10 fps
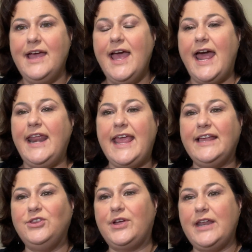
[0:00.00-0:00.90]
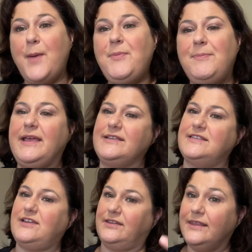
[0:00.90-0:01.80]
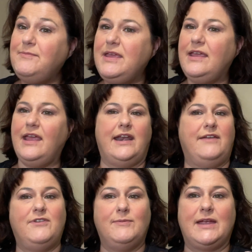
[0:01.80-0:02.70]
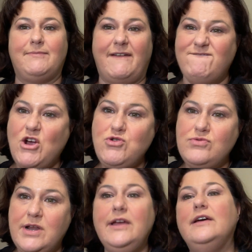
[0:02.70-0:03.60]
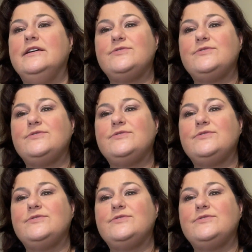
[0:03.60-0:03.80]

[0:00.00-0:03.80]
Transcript: and I can't look it up because it's on Libby and I'm filming on my phone, so I